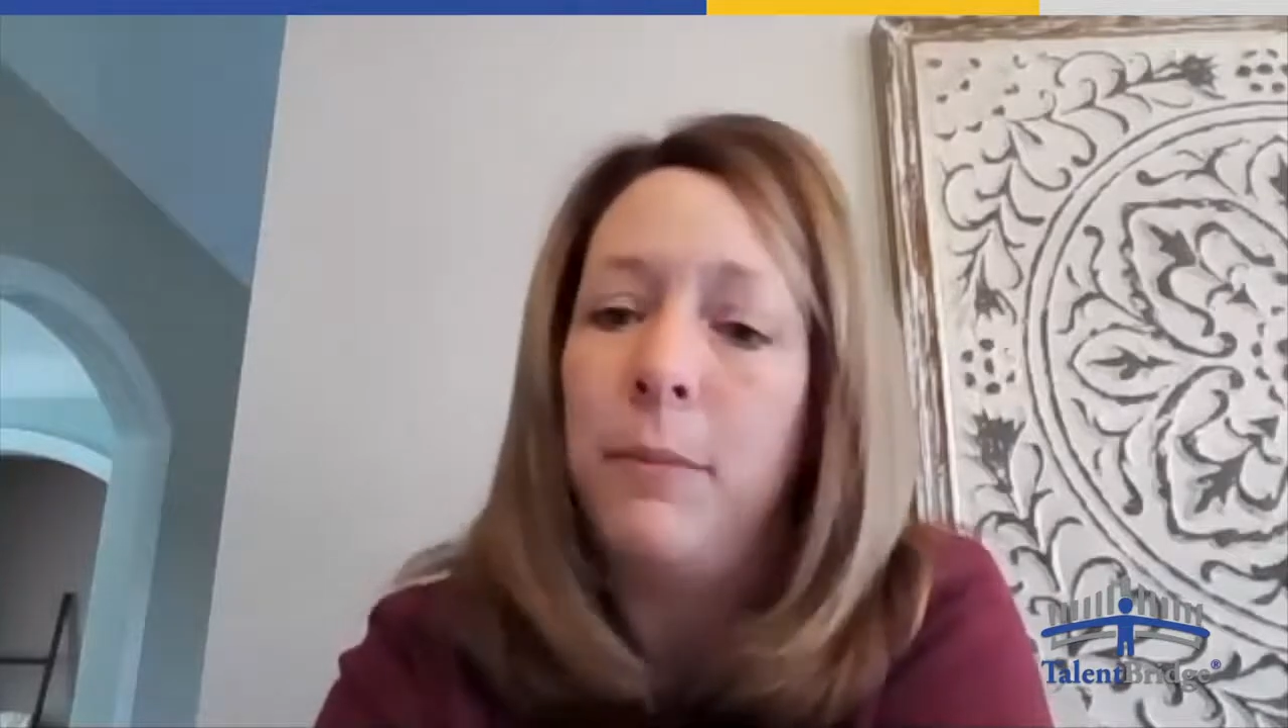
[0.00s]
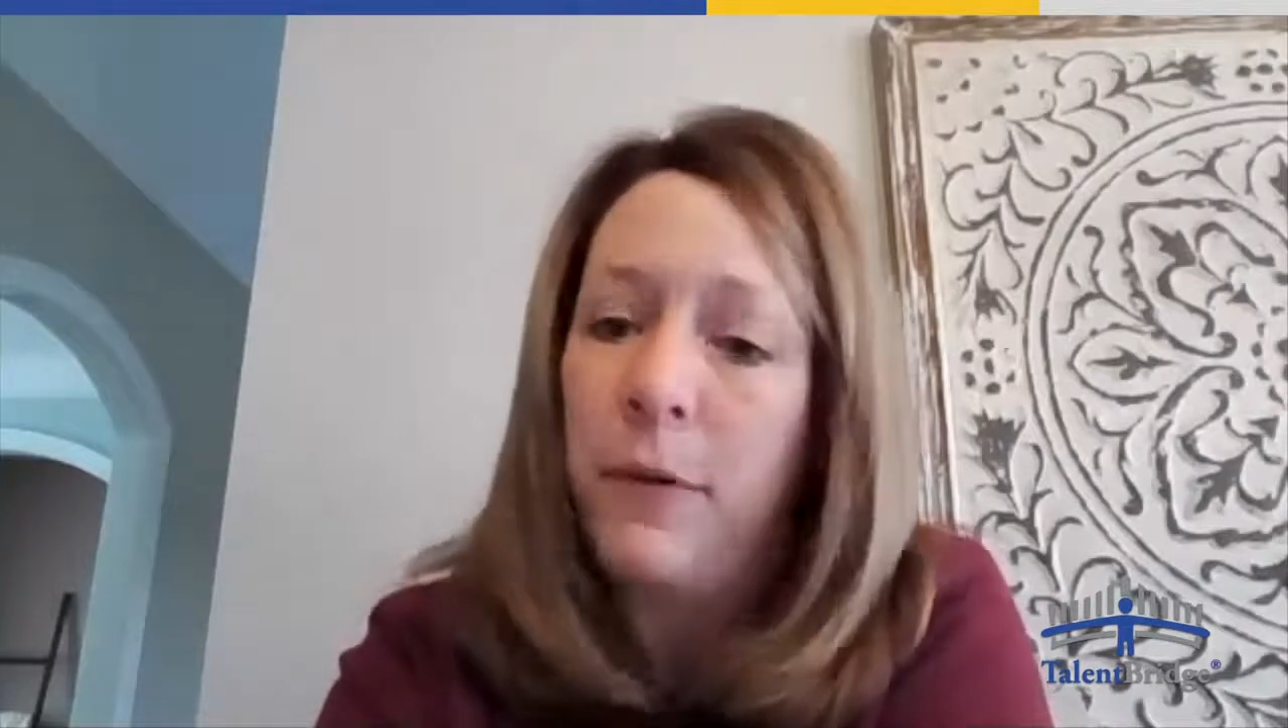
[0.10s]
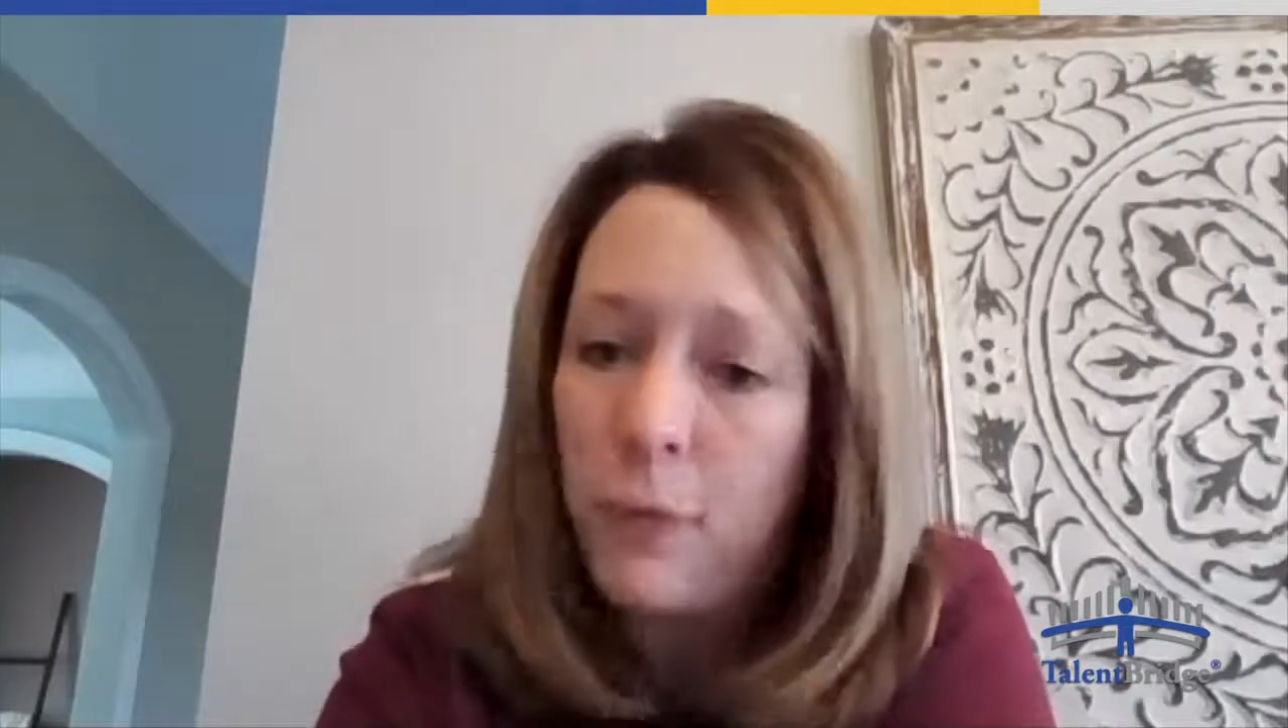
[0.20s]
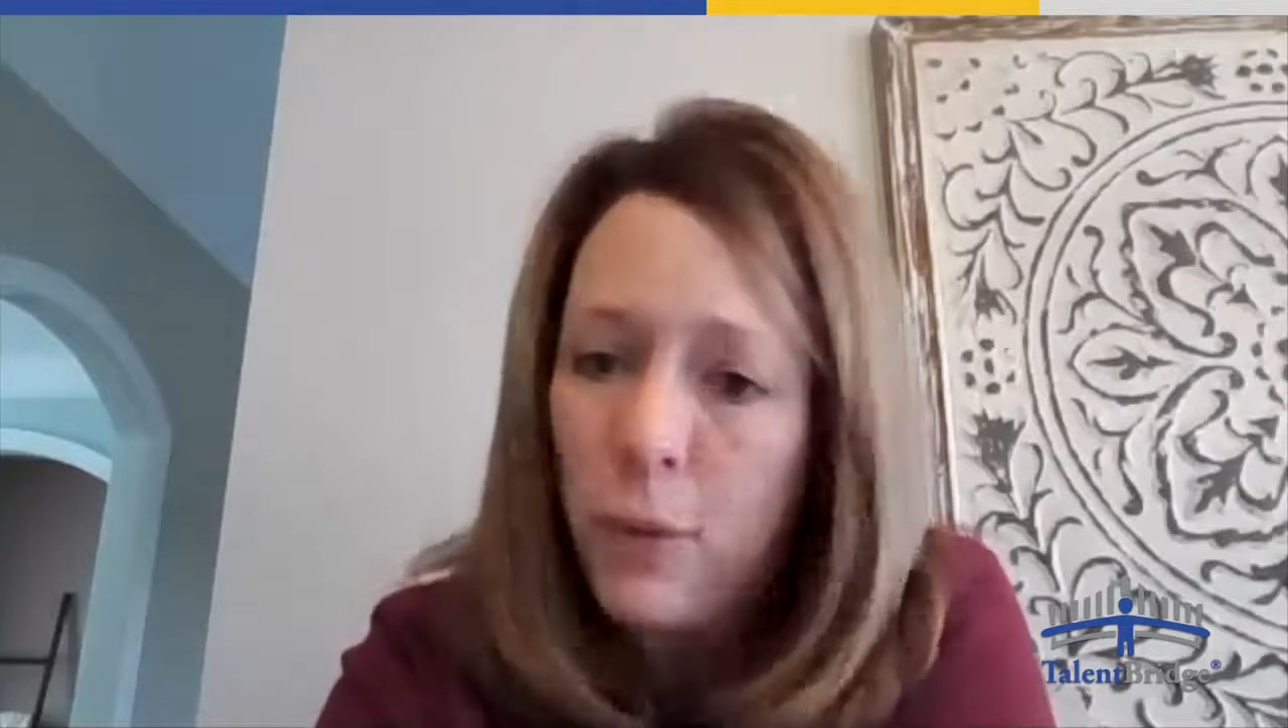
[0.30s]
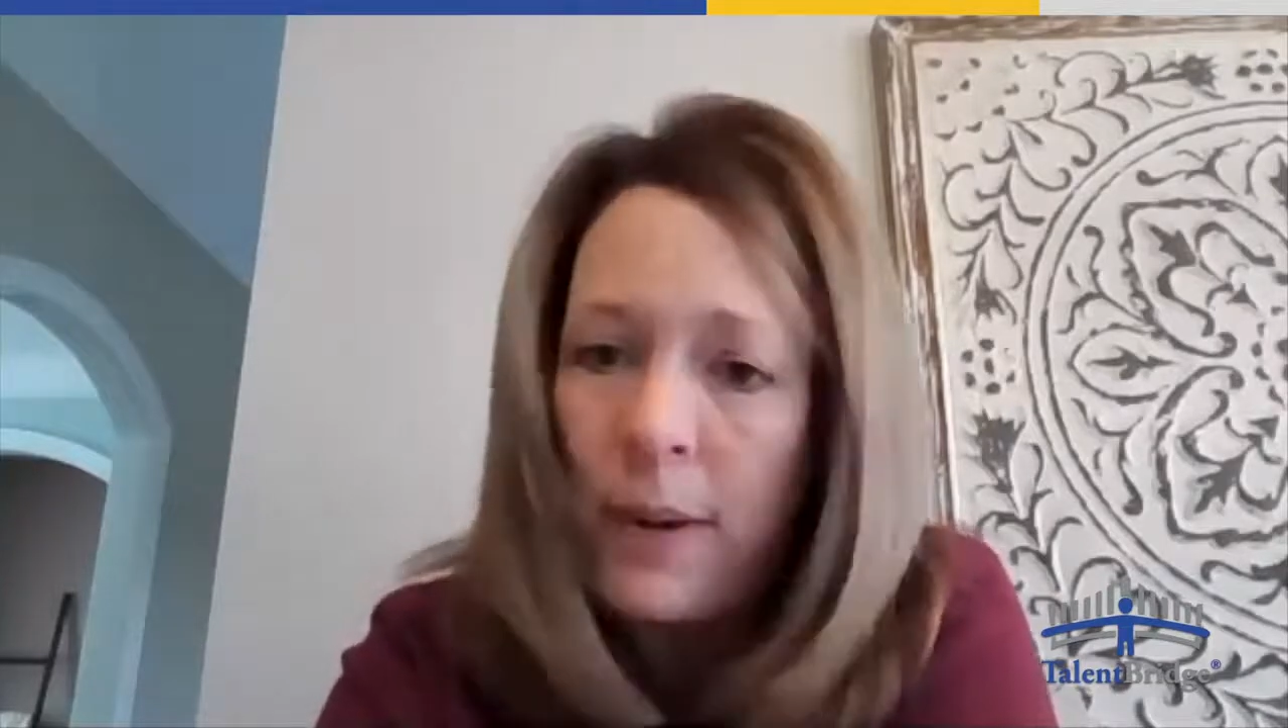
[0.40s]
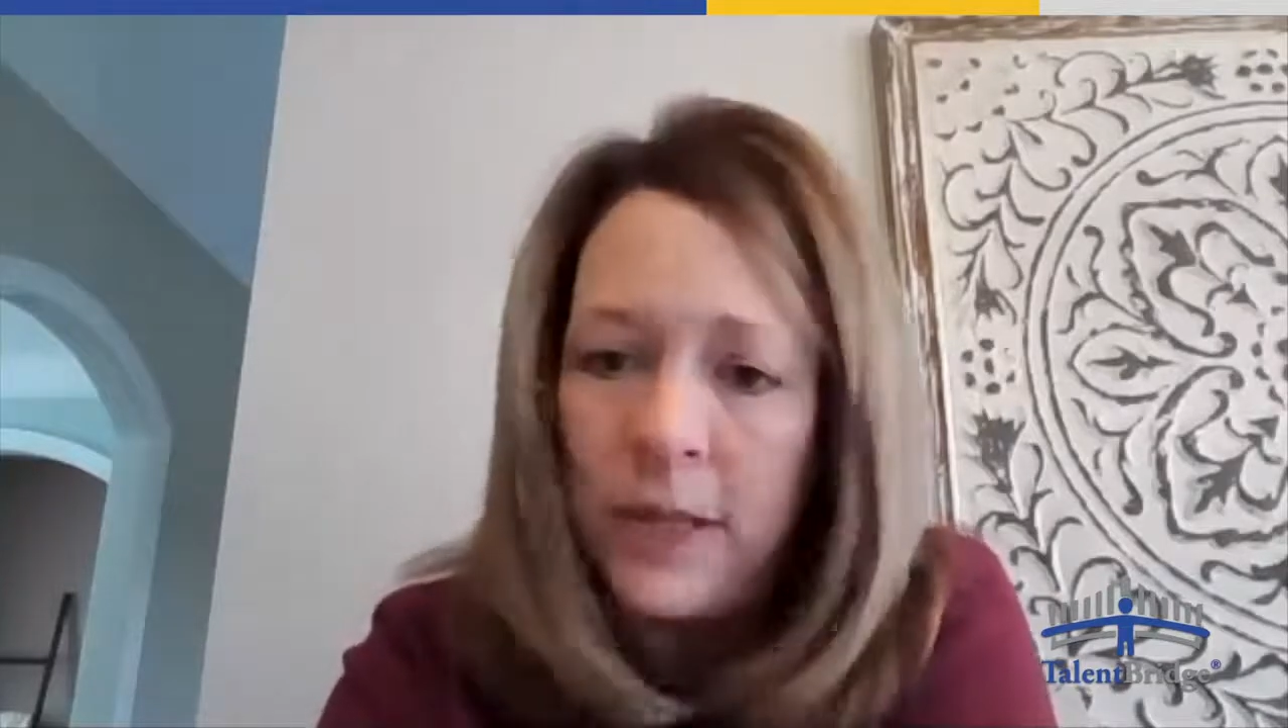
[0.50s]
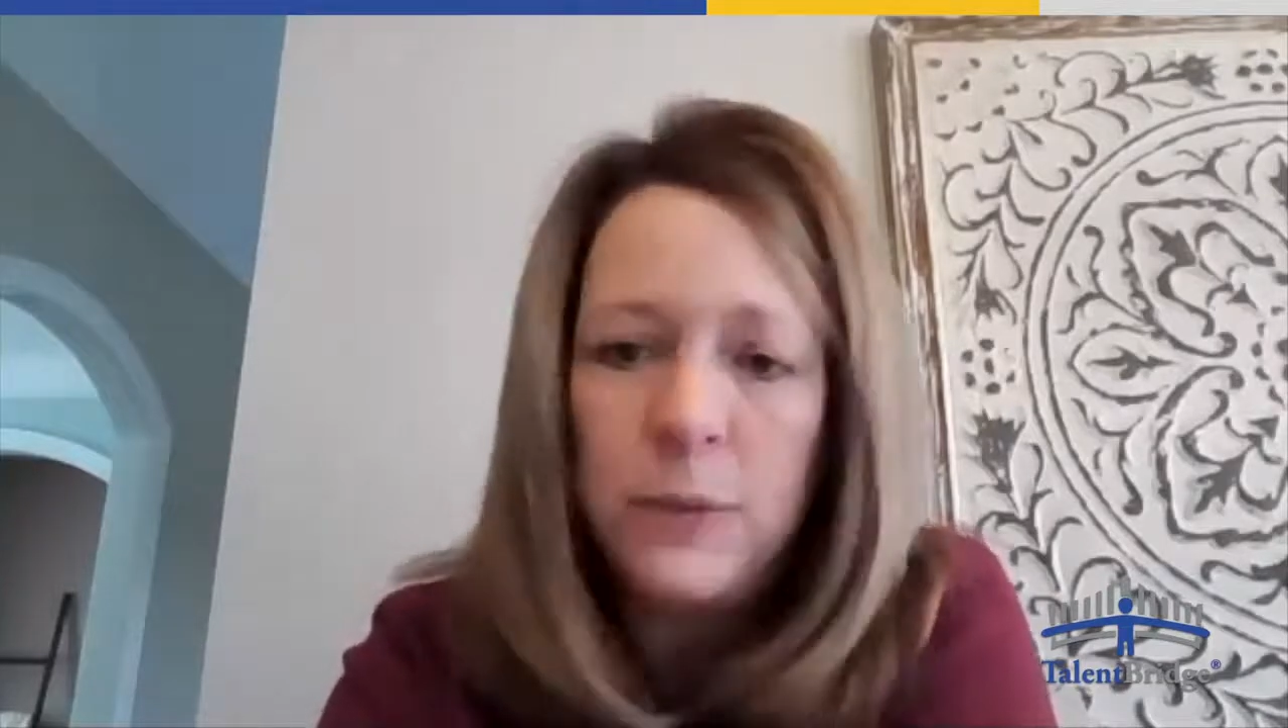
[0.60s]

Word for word: performance,